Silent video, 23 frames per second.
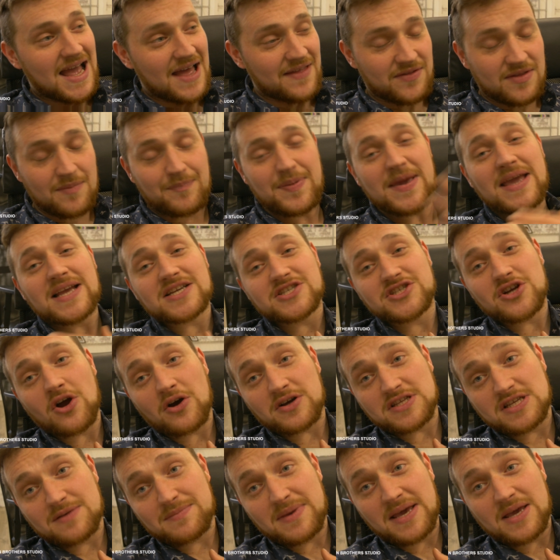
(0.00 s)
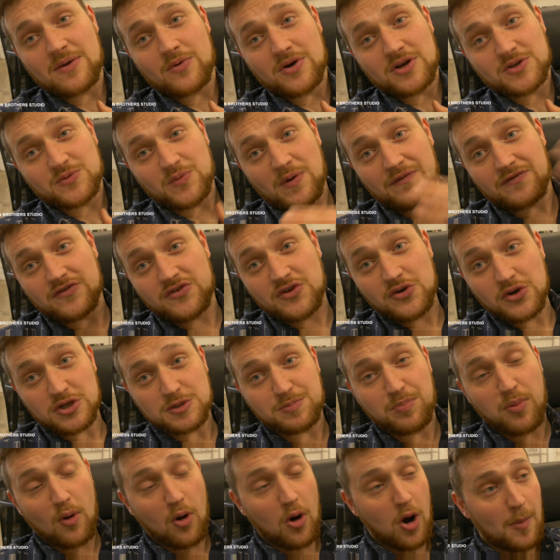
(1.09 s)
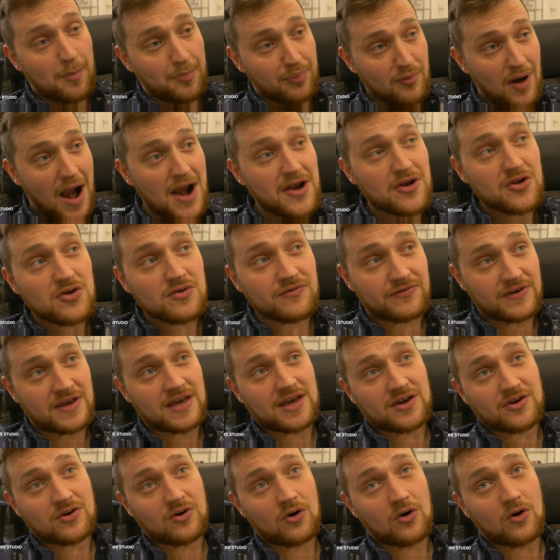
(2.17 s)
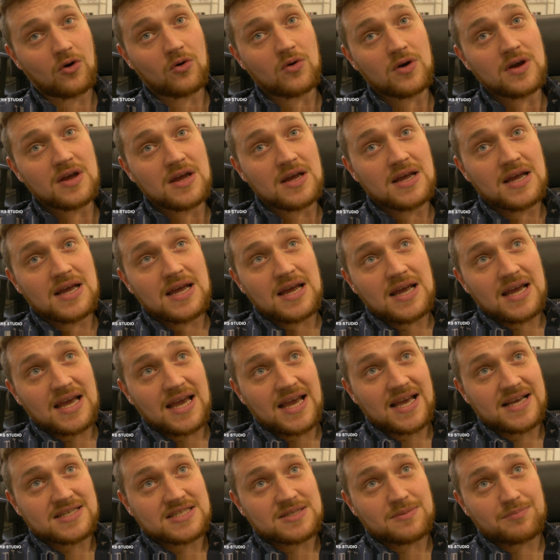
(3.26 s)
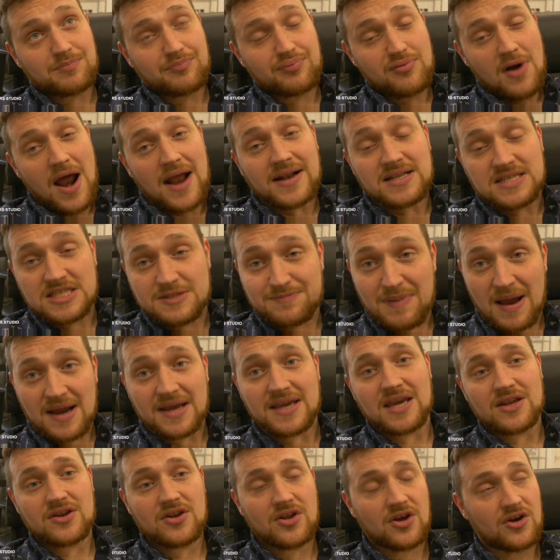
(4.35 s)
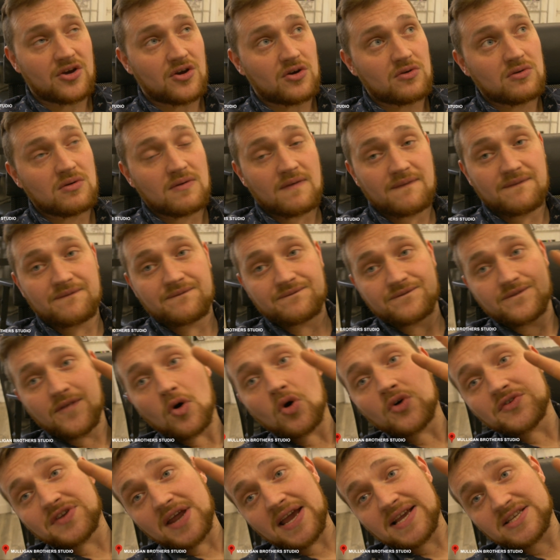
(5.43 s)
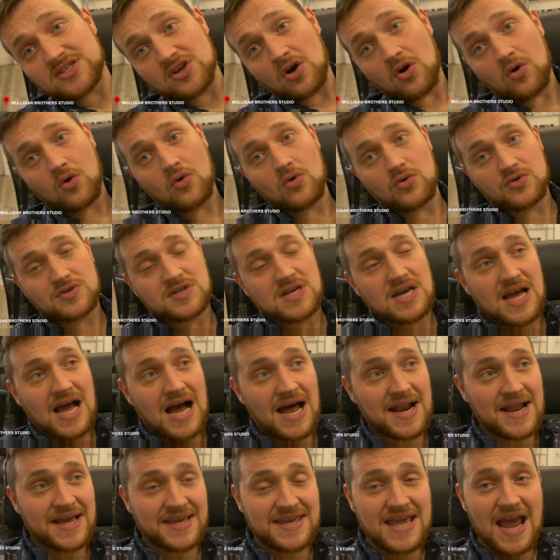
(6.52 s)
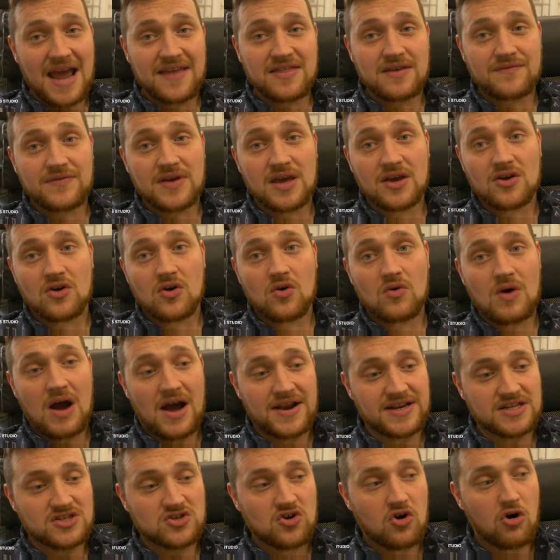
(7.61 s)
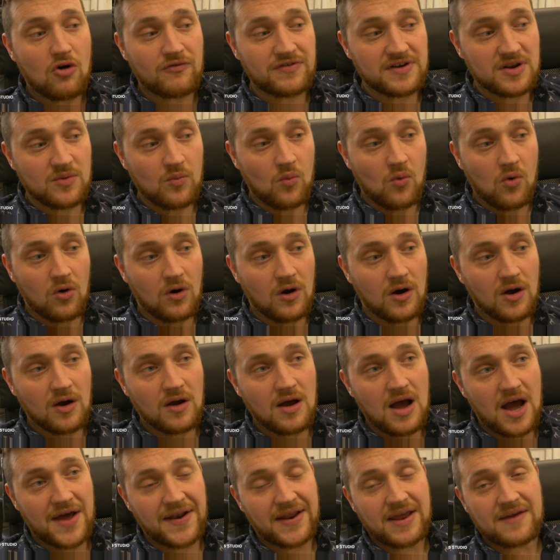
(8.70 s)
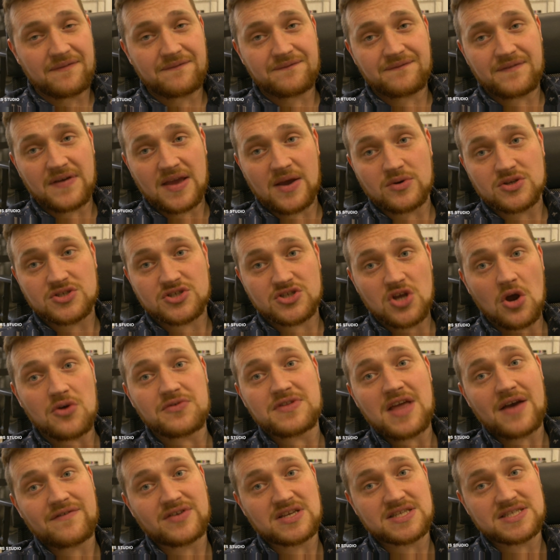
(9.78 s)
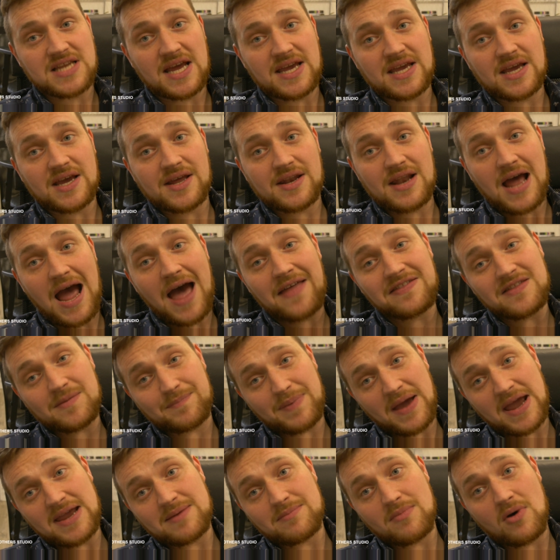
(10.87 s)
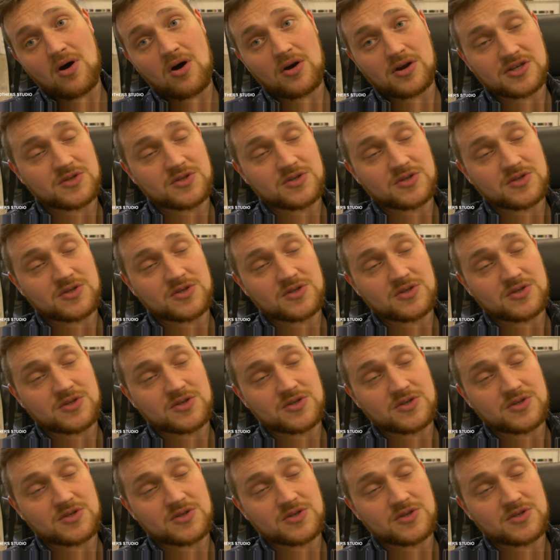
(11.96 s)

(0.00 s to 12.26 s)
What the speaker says: the biggest shock to me was we've just bought a brand new vehicle, it's brand spanking new, 4 days old, and I get in the vehicle and it's covered in water, and it was so devastating, and the paint mark